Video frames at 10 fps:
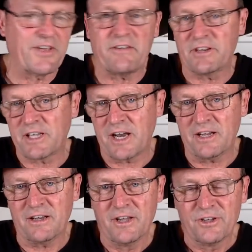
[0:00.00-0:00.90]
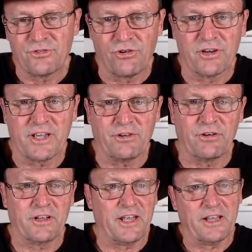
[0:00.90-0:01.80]
If you haven't done it, try and get
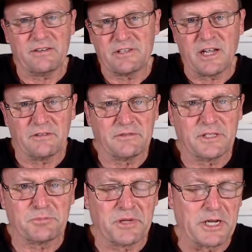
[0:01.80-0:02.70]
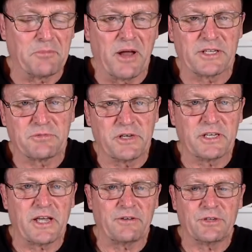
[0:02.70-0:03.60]
on it. And you know, there's plenty of place where you
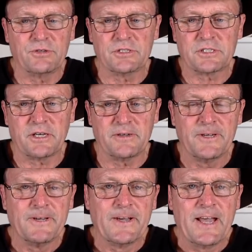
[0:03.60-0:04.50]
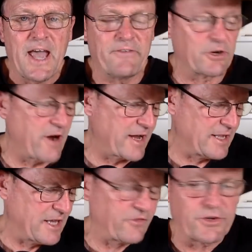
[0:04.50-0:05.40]
can go and do it. So have a crack at
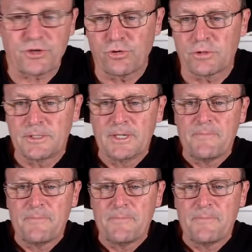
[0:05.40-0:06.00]
it. That's for sure.